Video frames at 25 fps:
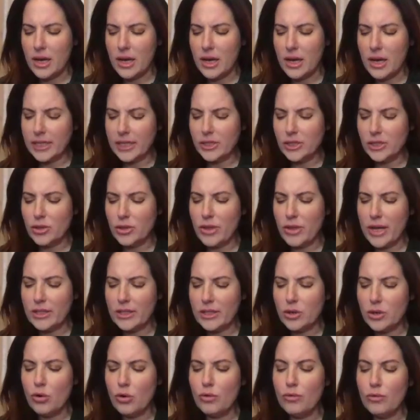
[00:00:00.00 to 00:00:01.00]
second.
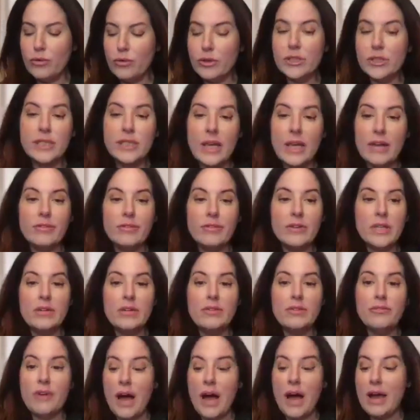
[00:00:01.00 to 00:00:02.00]
So that's over
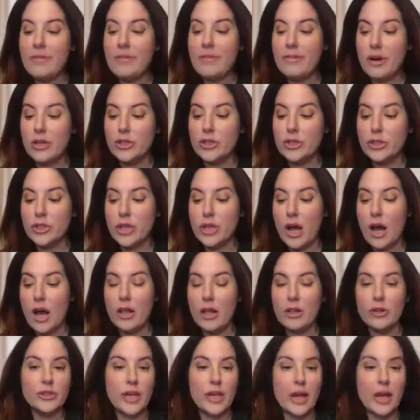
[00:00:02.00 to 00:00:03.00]

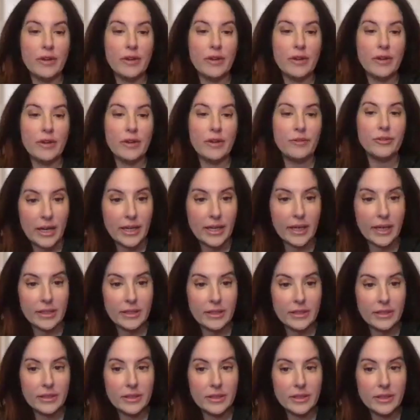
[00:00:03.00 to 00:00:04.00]
$7,500 every
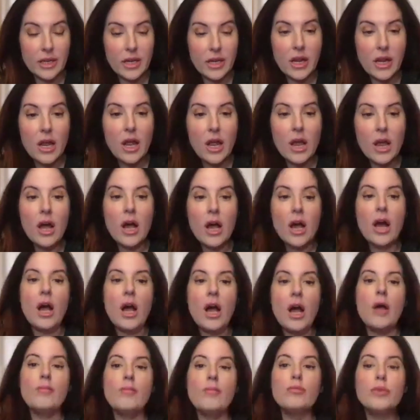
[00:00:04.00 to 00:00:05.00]
second.
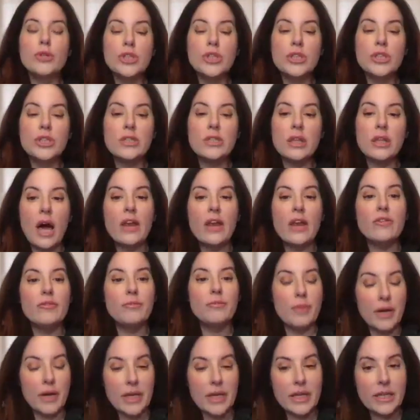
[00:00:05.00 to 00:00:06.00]
Which is a
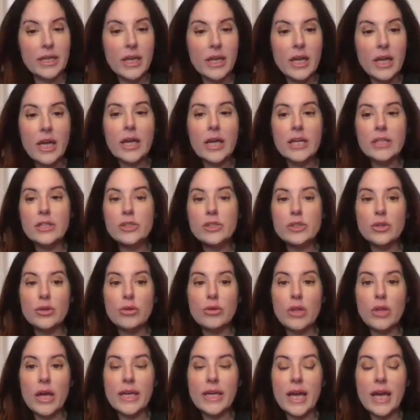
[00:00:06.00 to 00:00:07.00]
lot of money. And
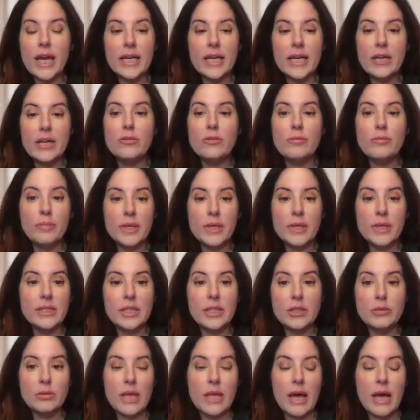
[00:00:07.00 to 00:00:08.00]
so like any other
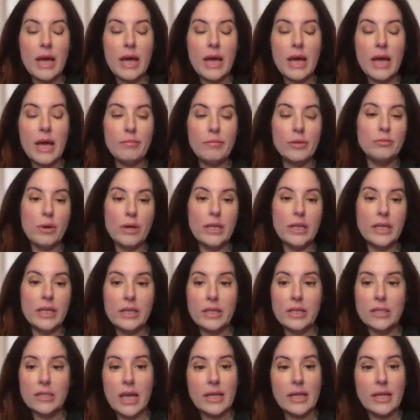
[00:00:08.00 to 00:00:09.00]
business with that much
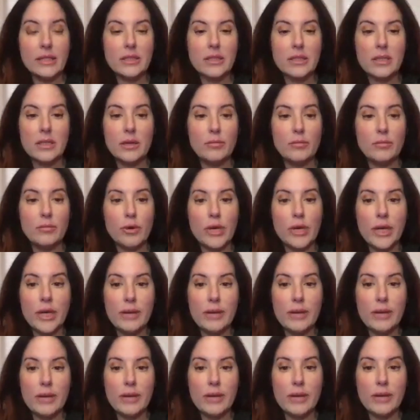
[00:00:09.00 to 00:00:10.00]
money, because that's going to
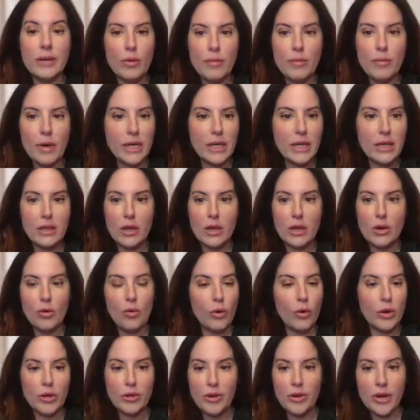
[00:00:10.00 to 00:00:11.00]
bring in more money
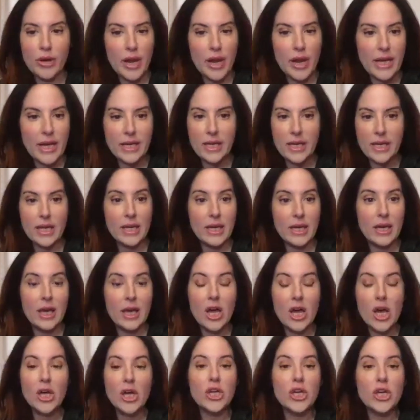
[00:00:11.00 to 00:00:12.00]
than oil and
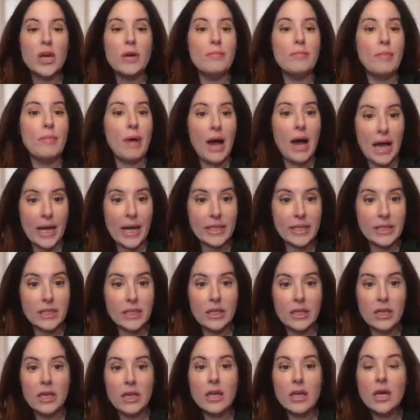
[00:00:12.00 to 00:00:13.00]
Nike
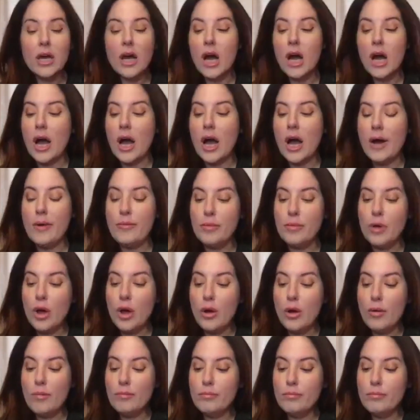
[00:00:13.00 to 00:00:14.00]
combined.
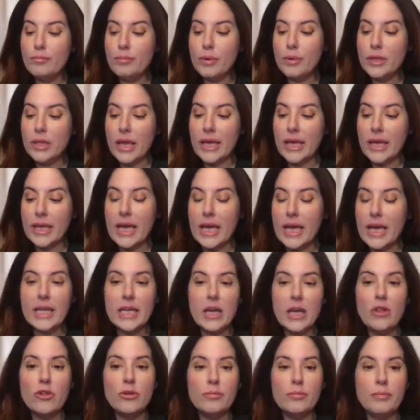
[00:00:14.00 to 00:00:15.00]
But like
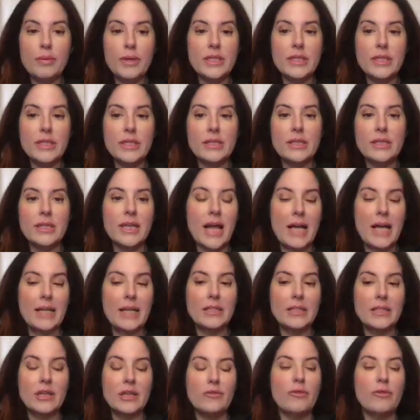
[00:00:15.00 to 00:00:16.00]
any other business, it
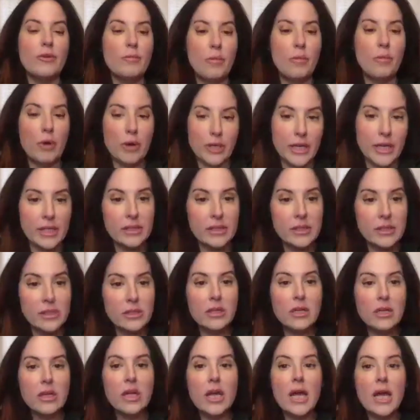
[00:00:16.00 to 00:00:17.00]
has different
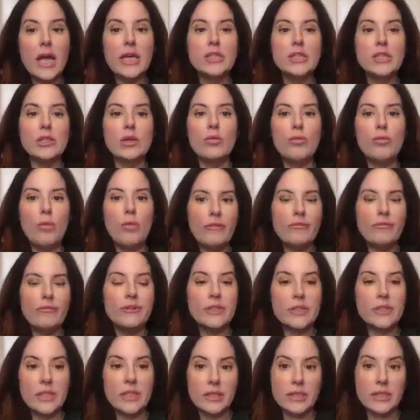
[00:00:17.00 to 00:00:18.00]
markets. And so
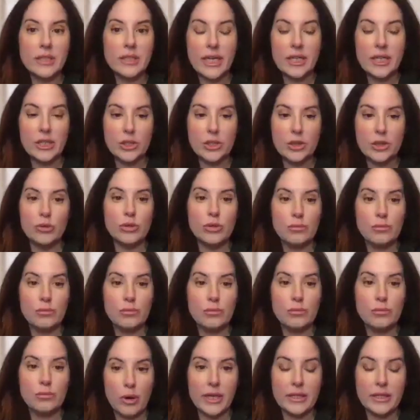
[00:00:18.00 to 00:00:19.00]
what facilitates
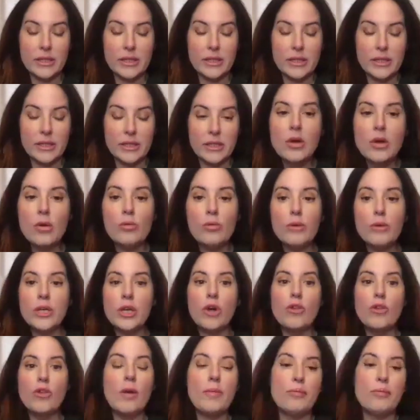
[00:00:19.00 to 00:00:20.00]
those markets?
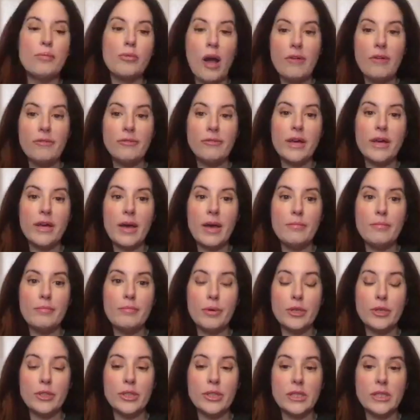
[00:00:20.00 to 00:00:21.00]
We know that profit
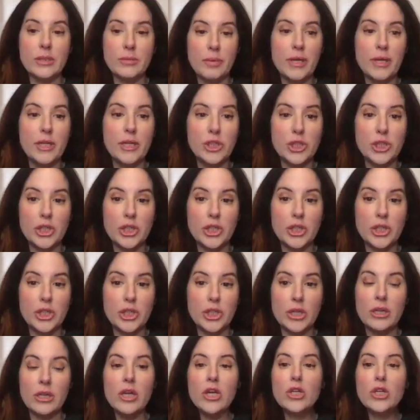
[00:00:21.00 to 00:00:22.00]
and
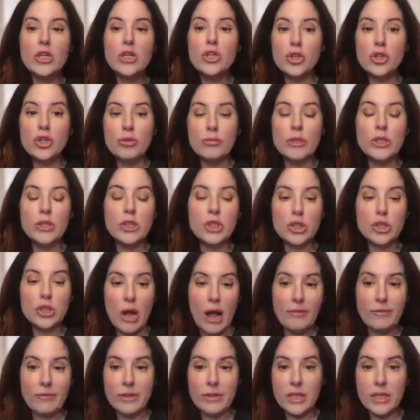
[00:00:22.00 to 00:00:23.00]
participation, human
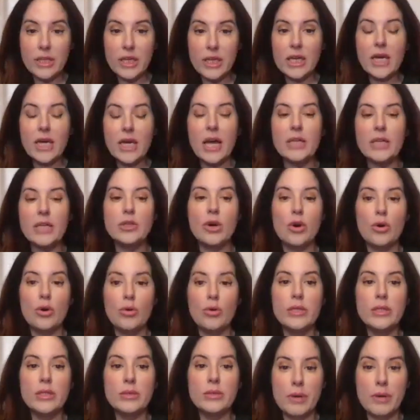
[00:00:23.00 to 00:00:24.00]
trafficking has
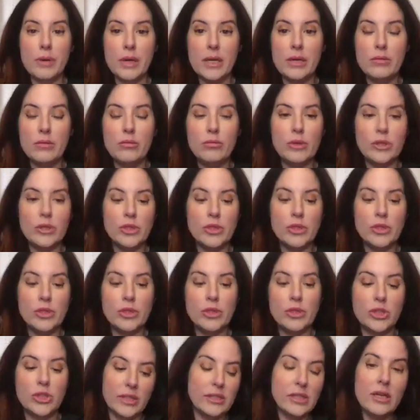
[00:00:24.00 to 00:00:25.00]
always been,
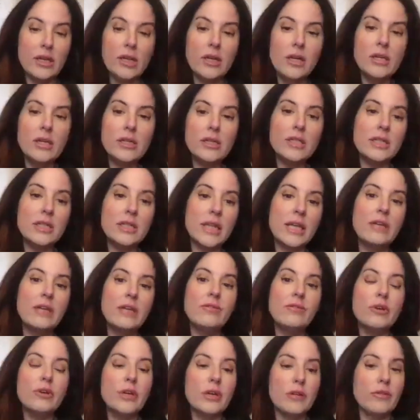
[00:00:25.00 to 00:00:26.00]
which it's
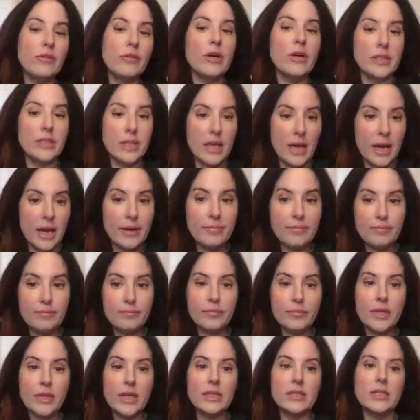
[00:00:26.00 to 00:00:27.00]
slavery of our
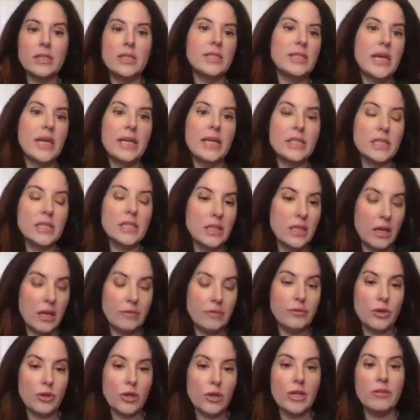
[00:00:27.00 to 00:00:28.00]
time. It's the sex
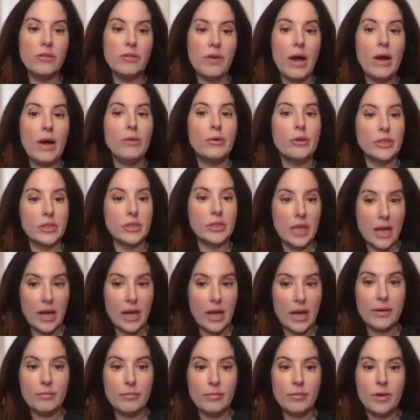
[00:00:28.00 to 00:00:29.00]
slave trade of our
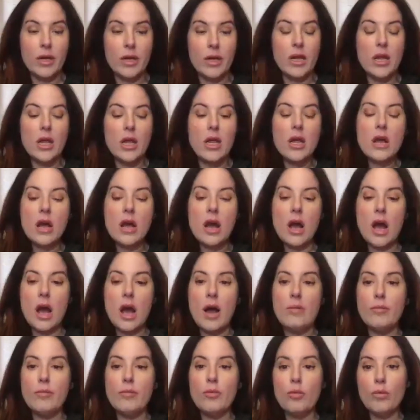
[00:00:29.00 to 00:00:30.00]
time.
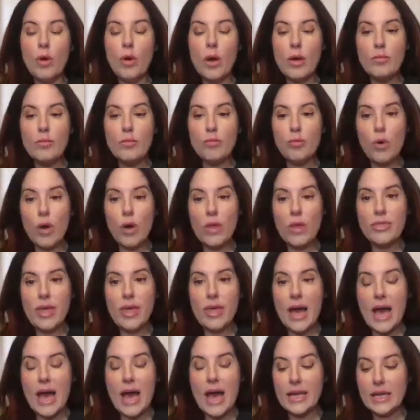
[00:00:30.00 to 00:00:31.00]
And
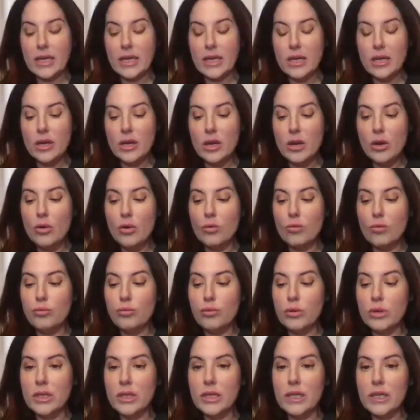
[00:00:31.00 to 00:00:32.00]
what that
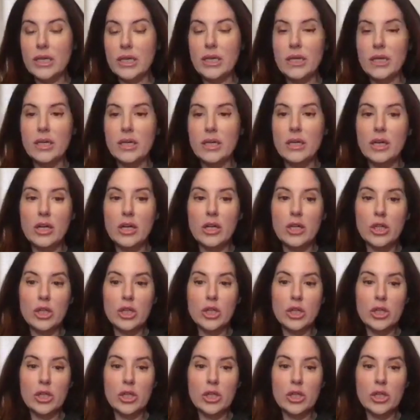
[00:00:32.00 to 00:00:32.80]
really